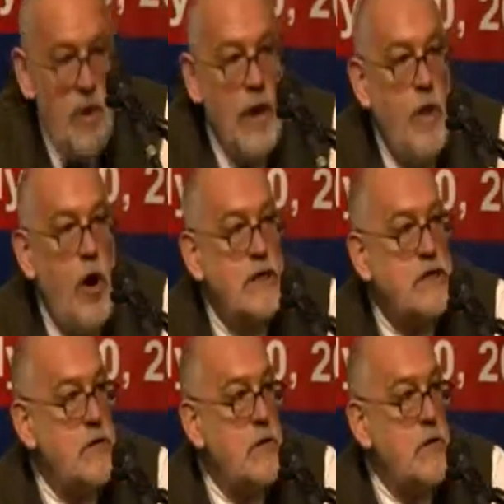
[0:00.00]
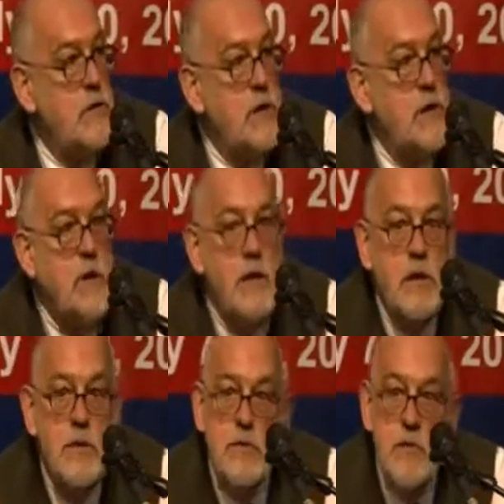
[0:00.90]
We have also,
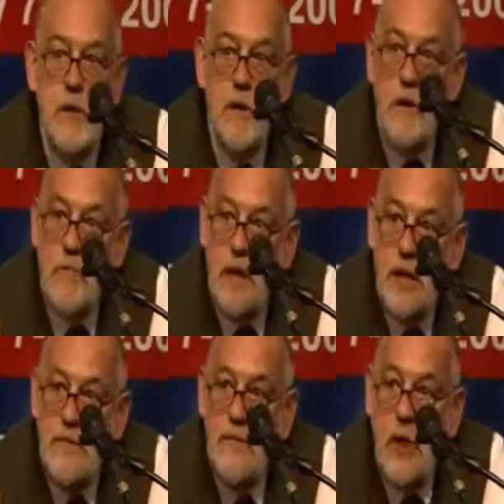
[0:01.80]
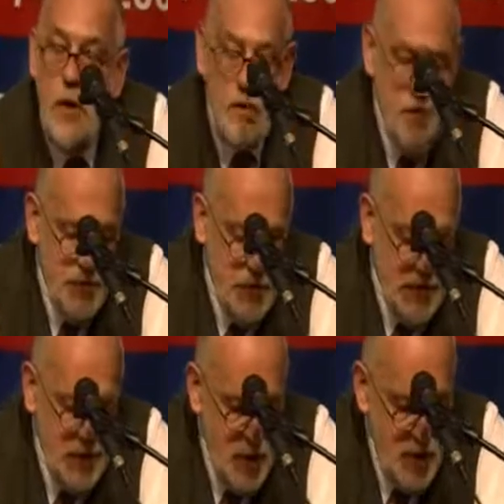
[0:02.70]
uh, uh even
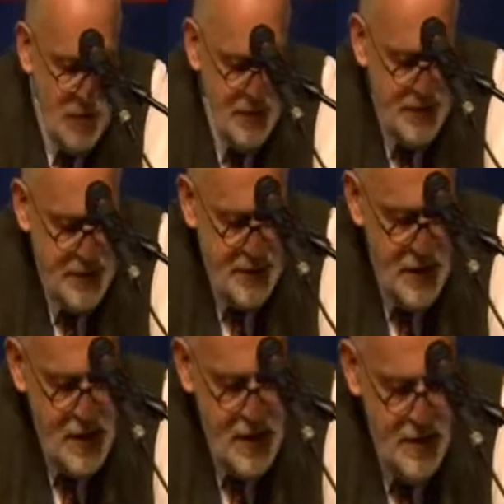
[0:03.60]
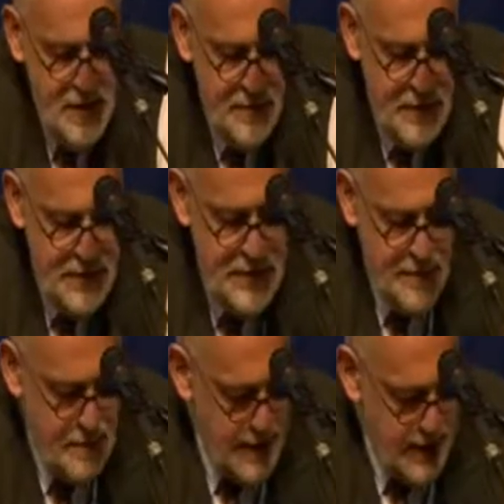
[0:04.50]
also as Germans, that
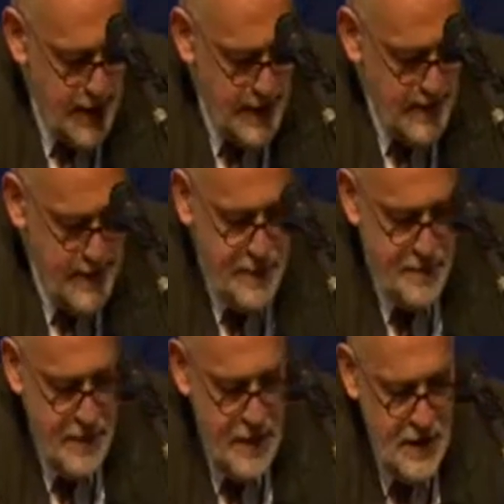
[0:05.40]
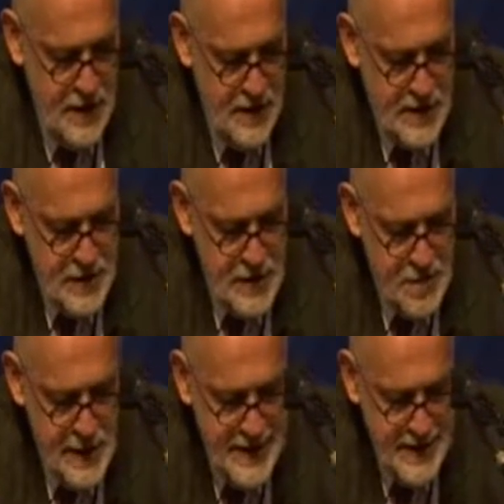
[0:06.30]
anti-Semitism and racism is
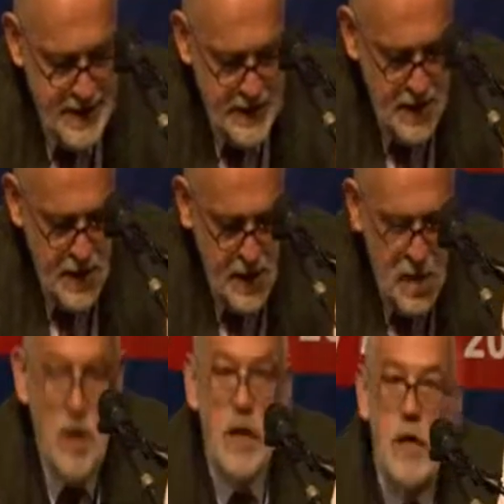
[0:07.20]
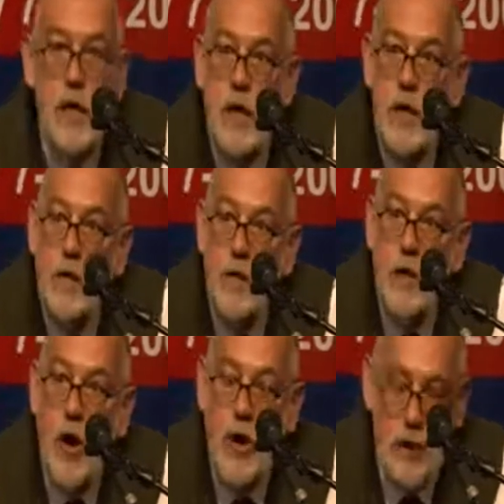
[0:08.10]
still present in
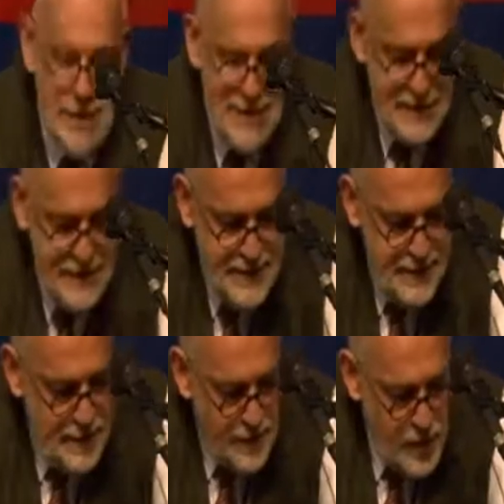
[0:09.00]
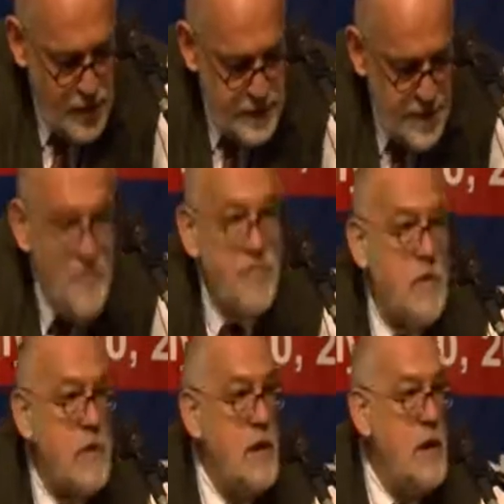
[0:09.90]
nearly all countries in the world
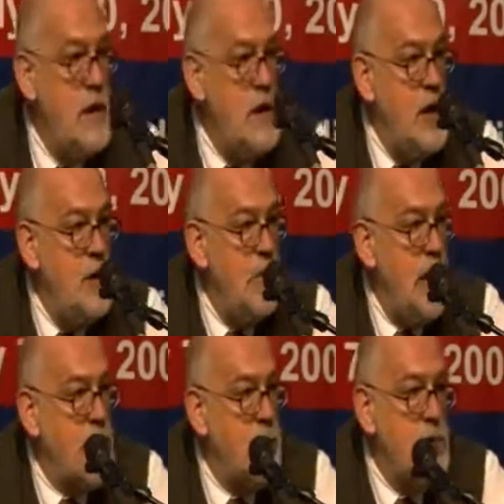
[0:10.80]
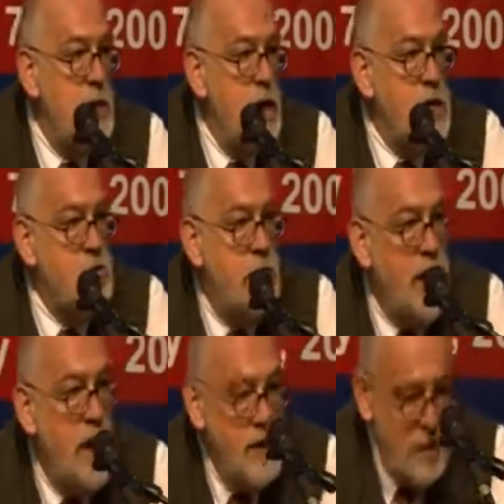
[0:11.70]
but I would like to
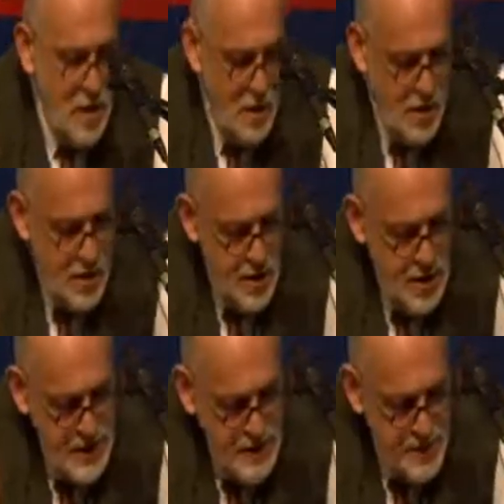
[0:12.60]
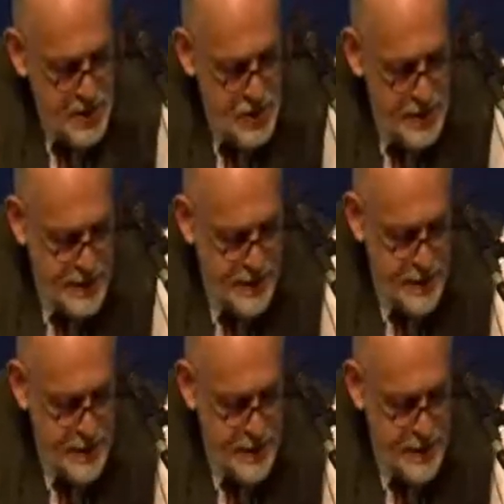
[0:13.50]
act, especially in